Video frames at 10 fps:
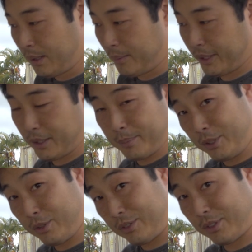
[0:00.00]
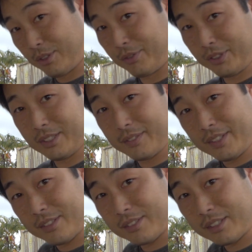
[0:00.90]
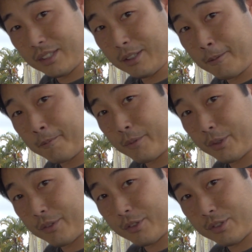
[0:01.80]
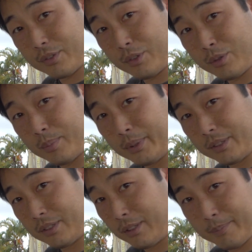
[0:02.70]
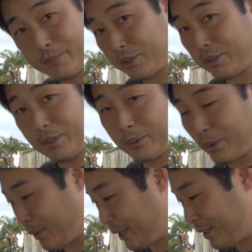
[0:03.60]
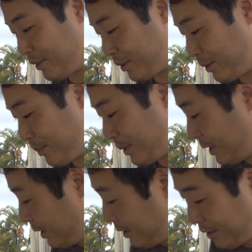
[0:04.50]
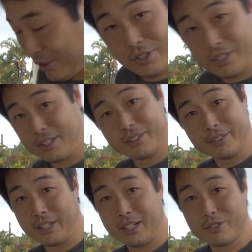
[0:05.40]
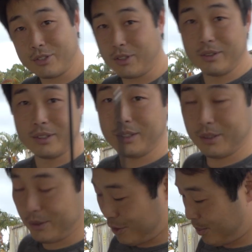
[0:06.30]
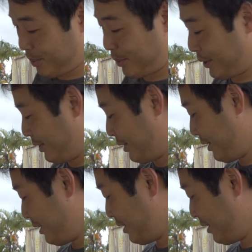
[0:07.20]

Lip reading: might not be used to the feel of this for the first few, but just gonna roll right into them. It should hit in the dot, so should be pretty good.